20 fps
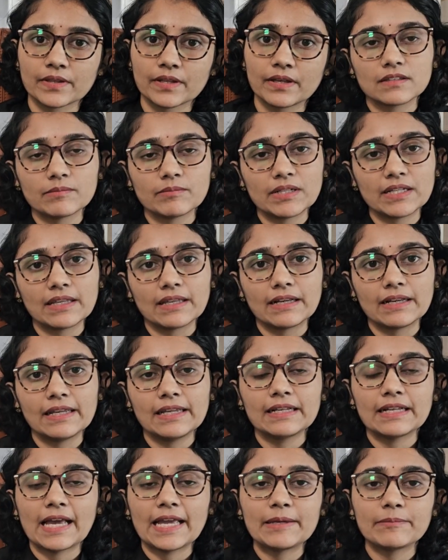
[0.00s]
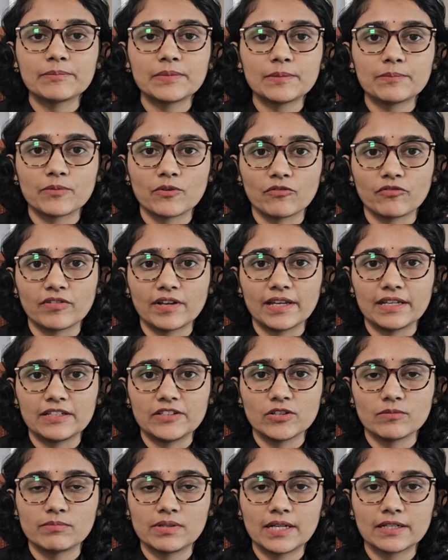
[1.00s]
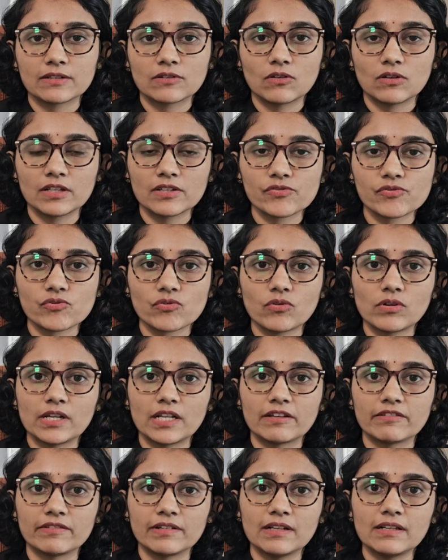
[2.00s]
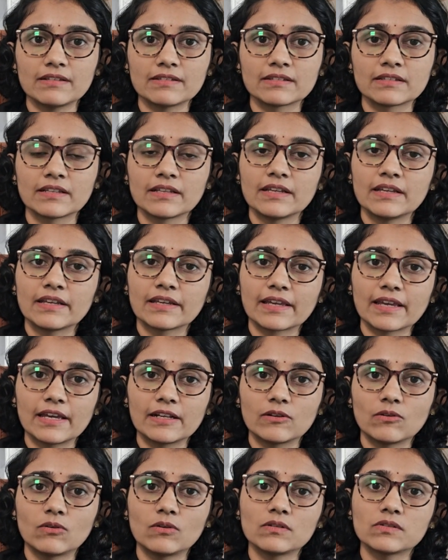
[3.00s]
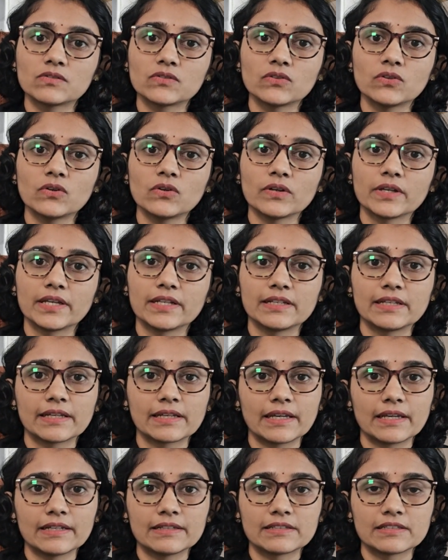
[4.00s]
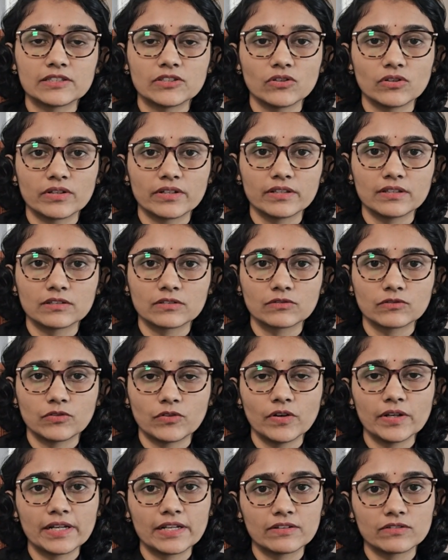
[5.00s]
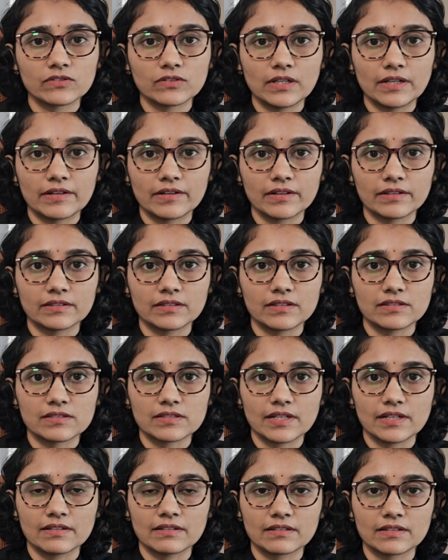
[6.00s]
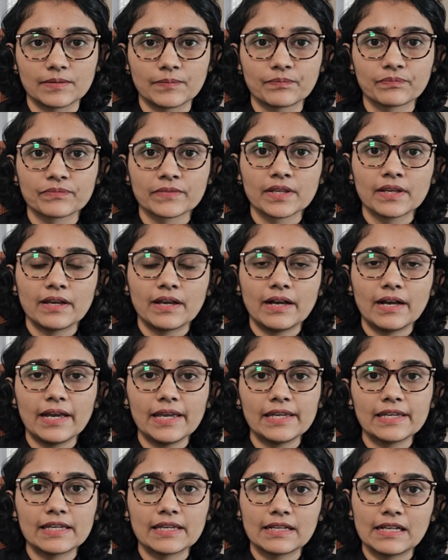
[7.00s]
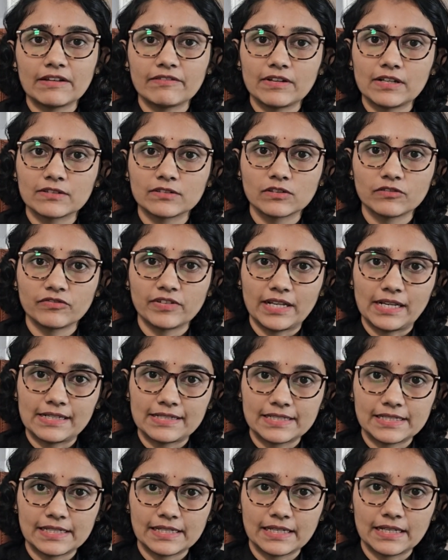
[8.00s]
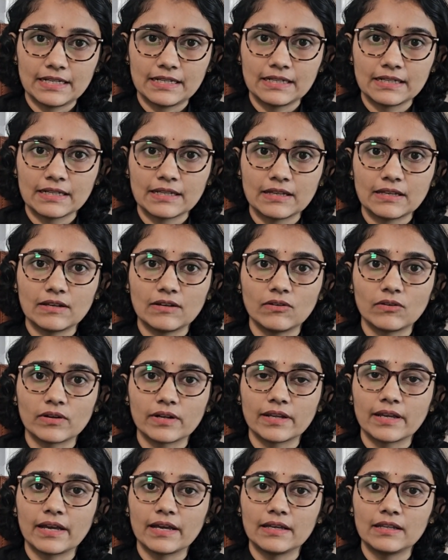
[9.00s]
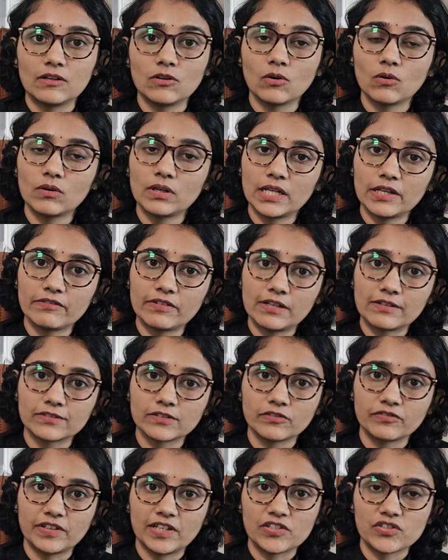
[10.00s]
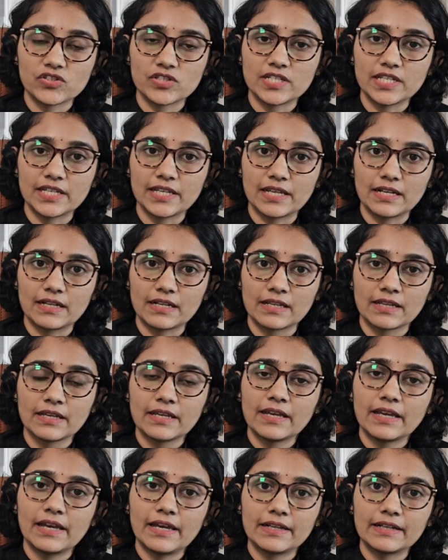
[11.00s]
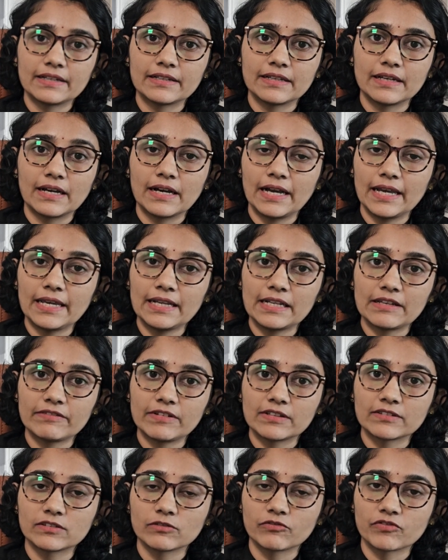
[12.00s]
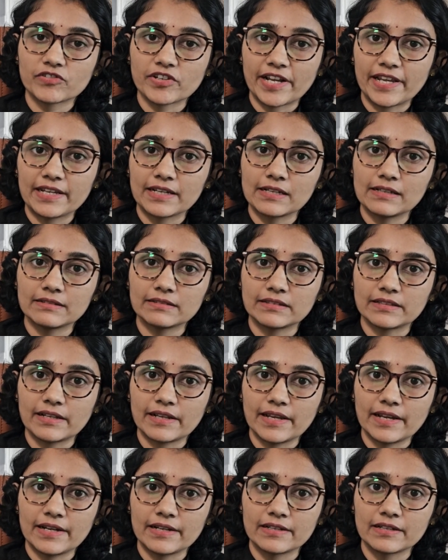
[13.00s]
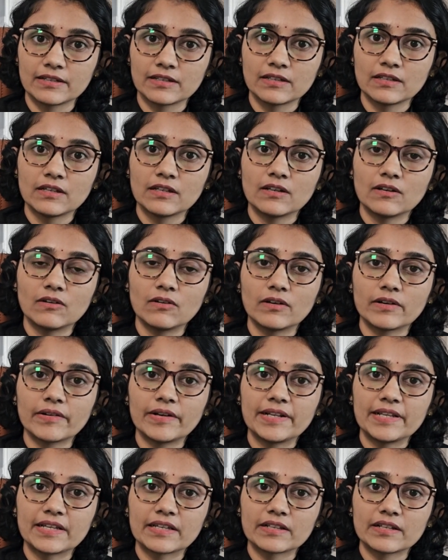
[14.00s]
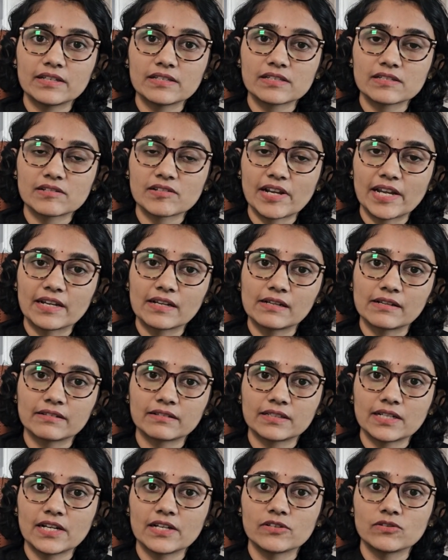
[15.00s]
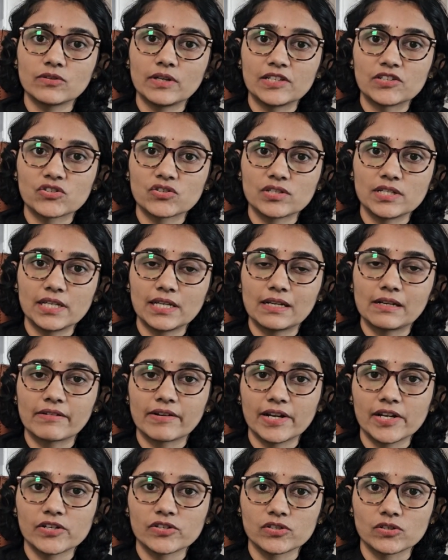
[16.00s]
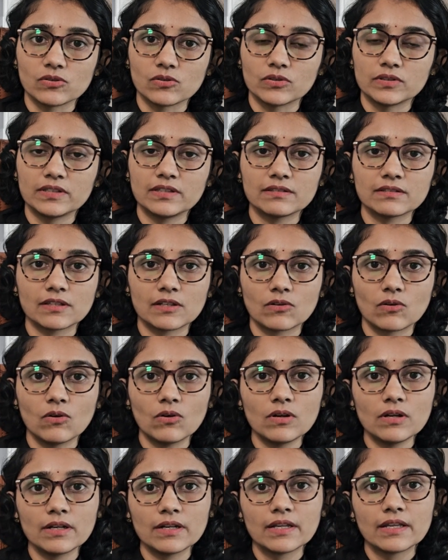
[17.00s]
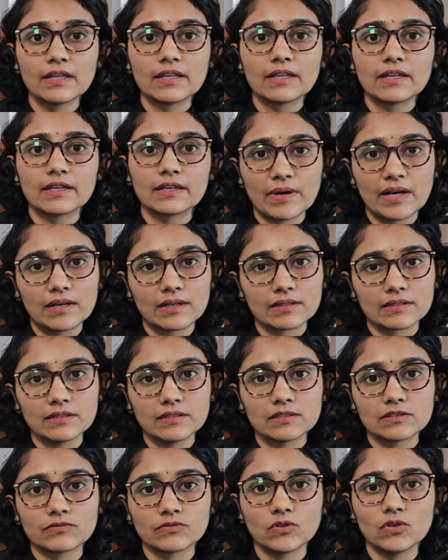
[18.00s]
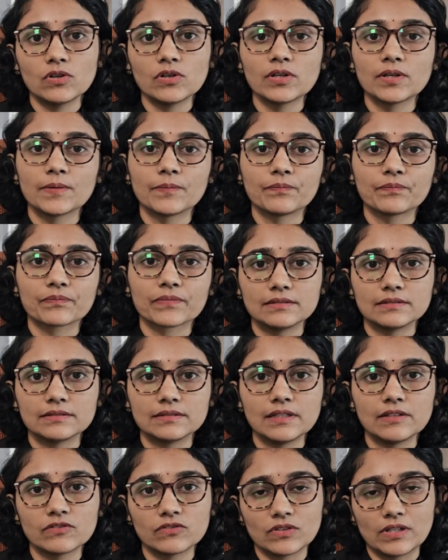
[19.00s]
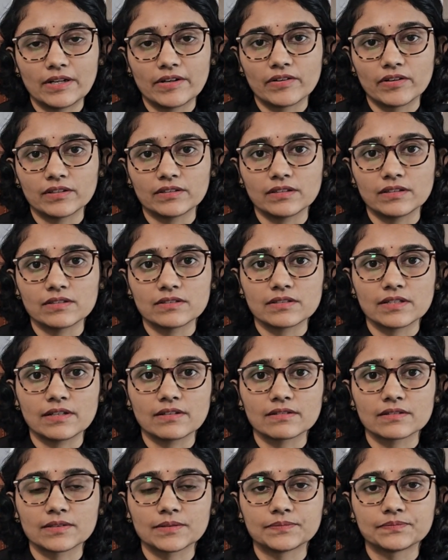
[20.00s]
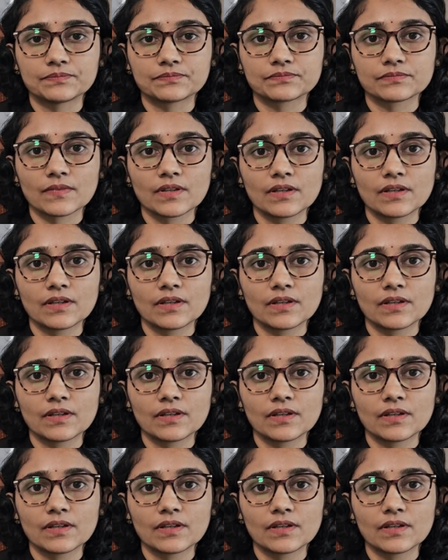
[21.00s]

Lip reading: Similarly, lipid profile, your blood cholesterol levels, can also indicate your risk for insulin resistance. High levels of LDL or low levels of HDL and high levels of triglyceride or an increased triglyceride to HDL ratio, these are all markers for insulin resistance.